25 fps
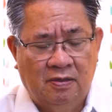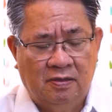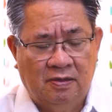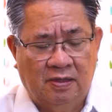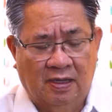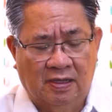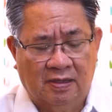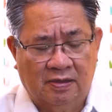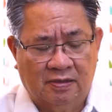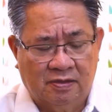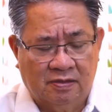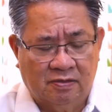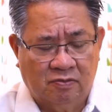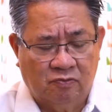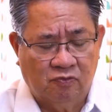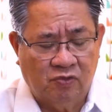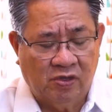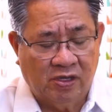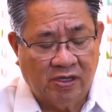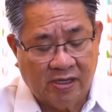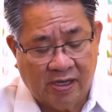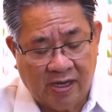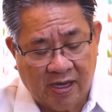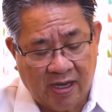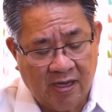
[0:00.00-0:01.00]
That
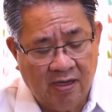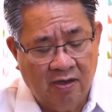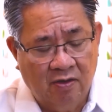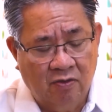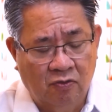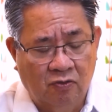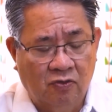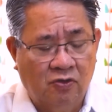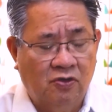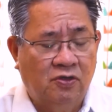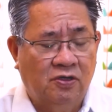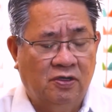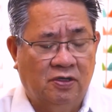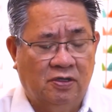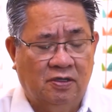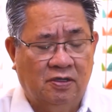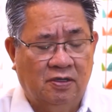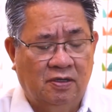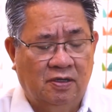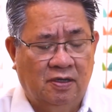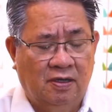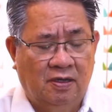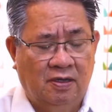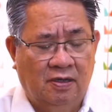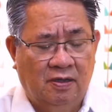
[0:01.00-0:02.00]
we can, Lord,
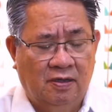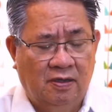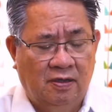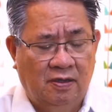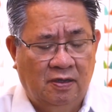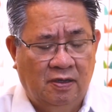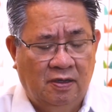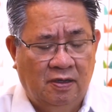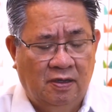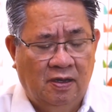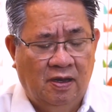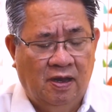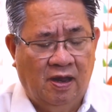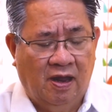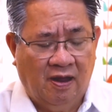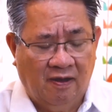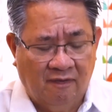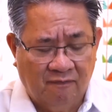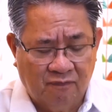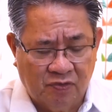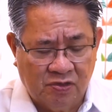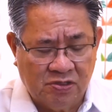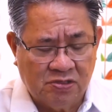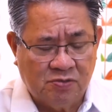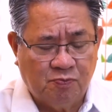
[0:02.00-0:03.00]

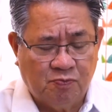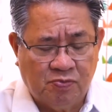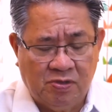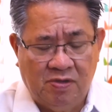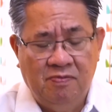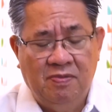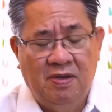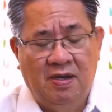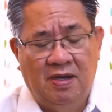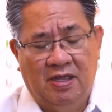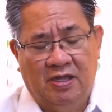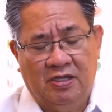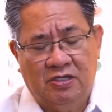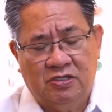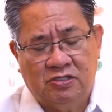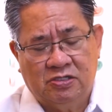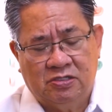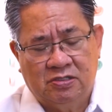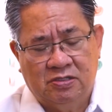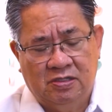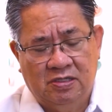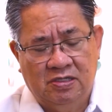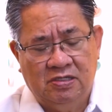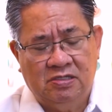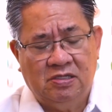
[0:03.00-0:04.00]
have this
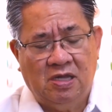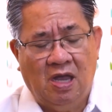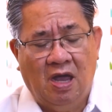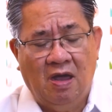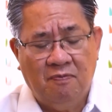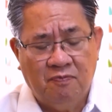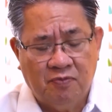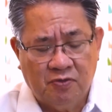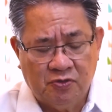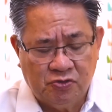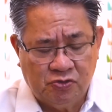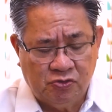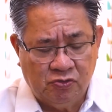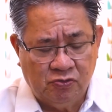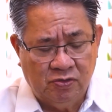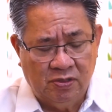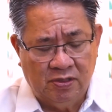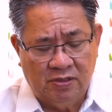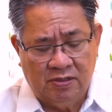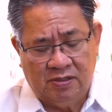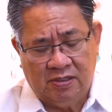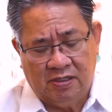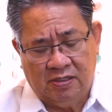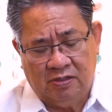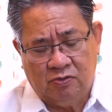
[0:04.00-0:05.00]
privilege, this
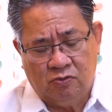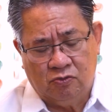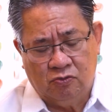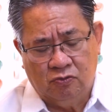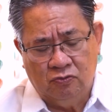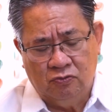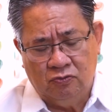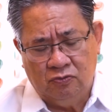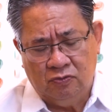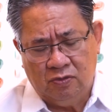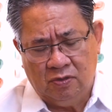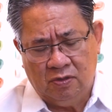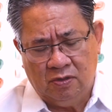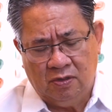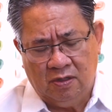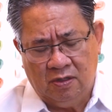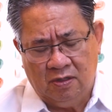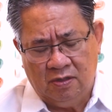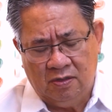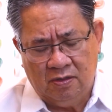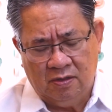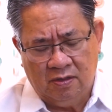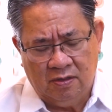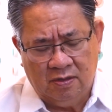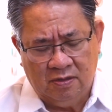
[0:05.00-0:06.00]
opportunity through
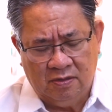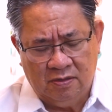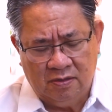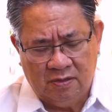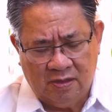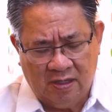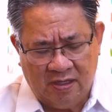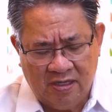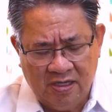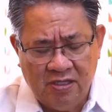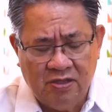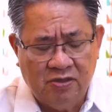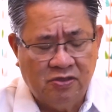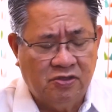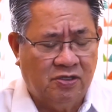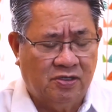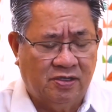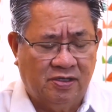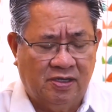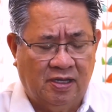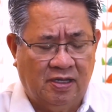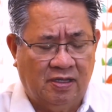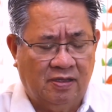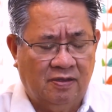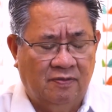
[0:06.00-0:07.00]
the
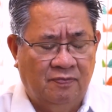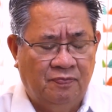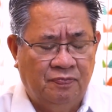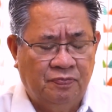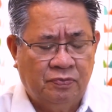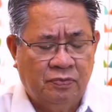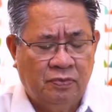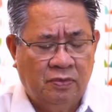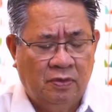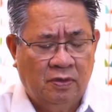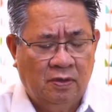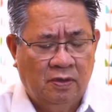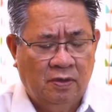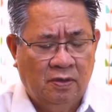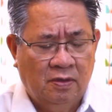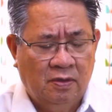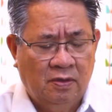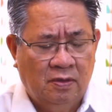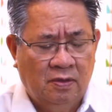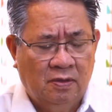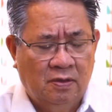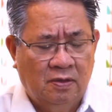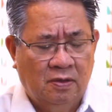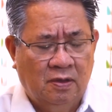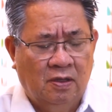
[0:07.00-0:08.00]
internet
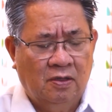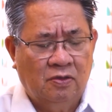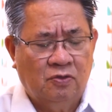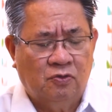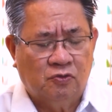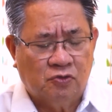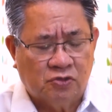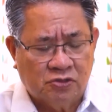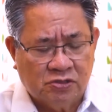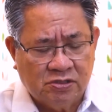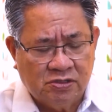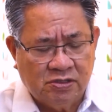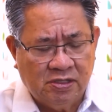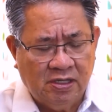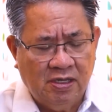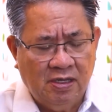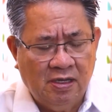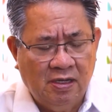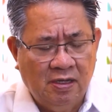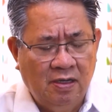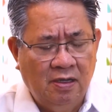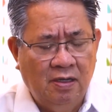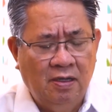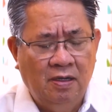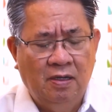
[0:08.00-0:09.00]
to
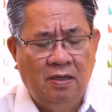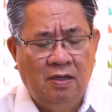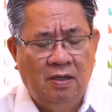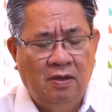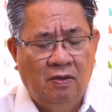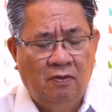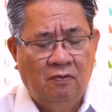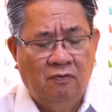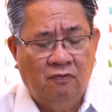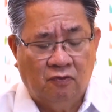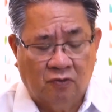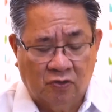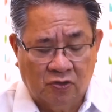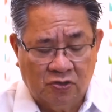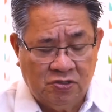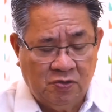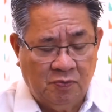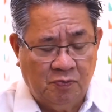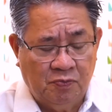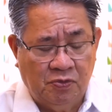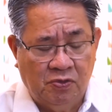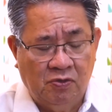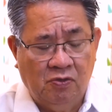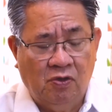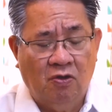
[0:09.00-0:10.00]
still
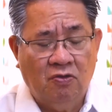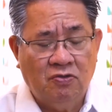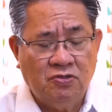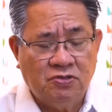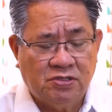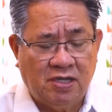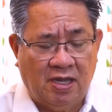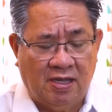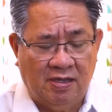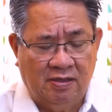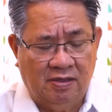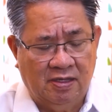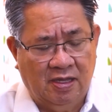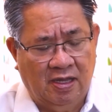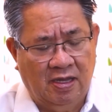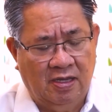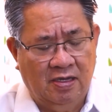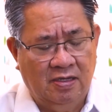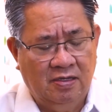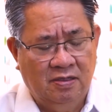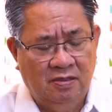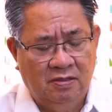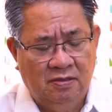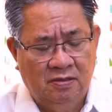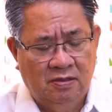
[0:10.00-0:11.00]
worship you on
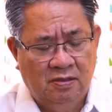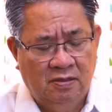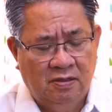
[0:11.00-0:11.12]
Sunday,